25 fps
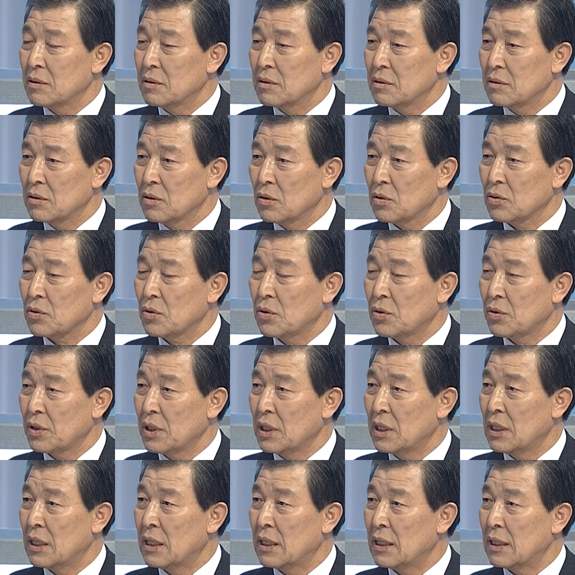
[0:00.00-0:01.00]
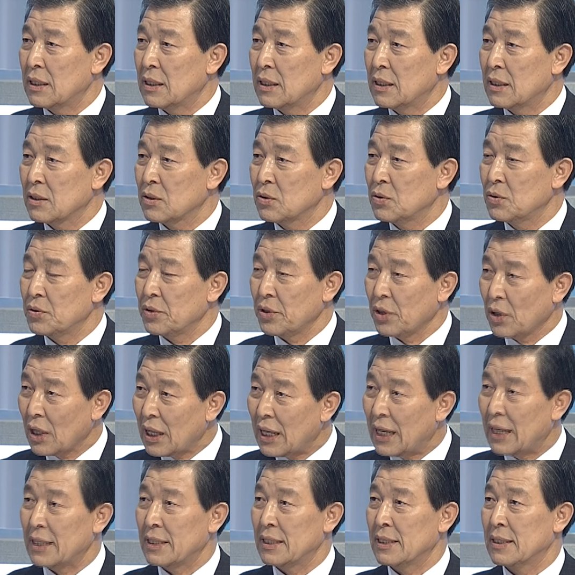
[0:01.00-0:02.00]
North Korea to
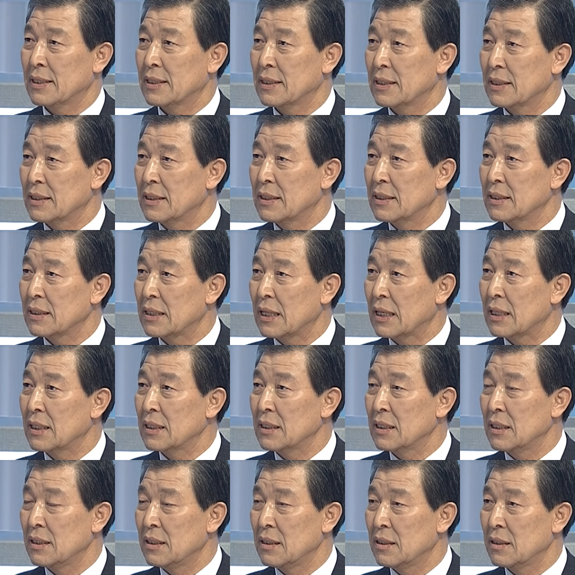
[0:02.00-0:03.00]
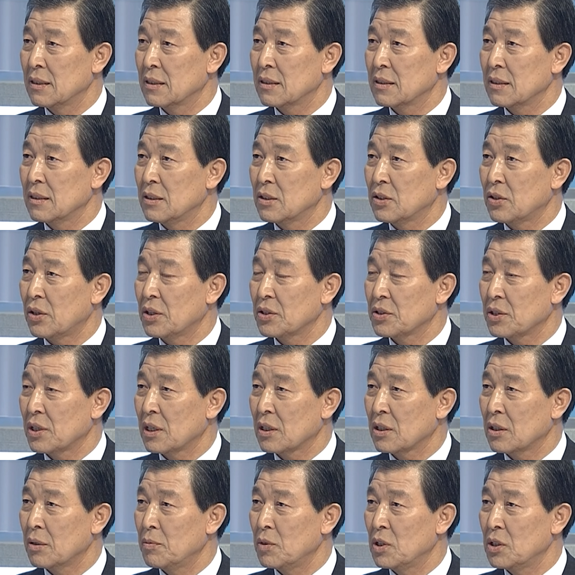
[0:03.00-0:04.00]
realize. That is
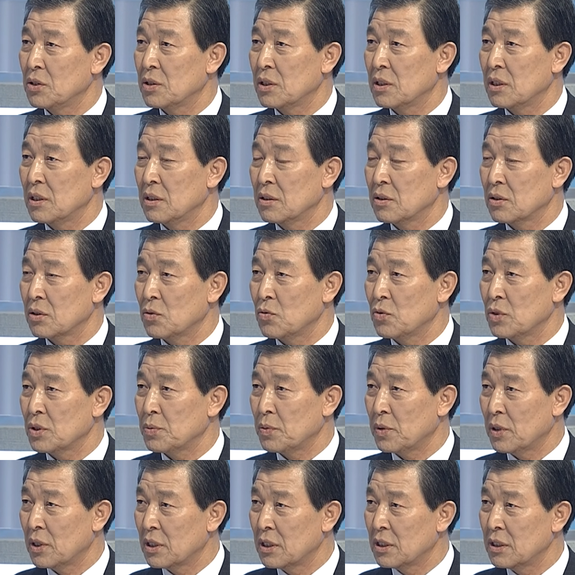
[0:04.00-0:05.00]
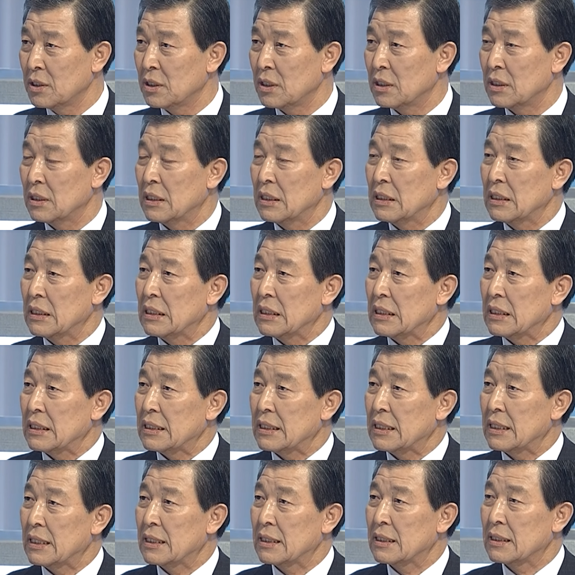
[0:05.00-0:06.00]
international community's respond,
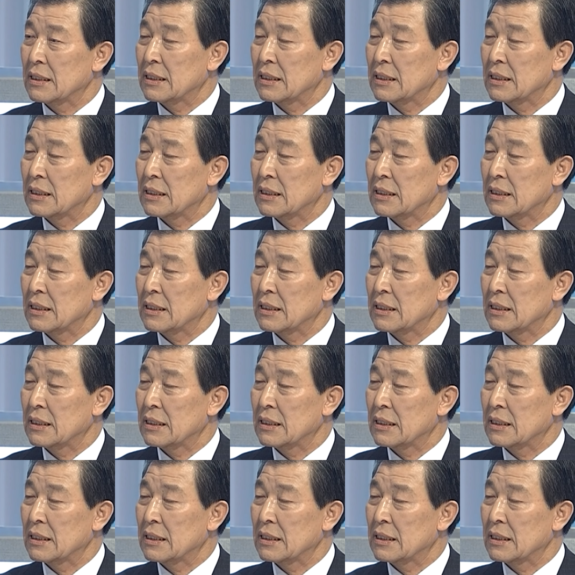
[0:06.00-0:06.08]
and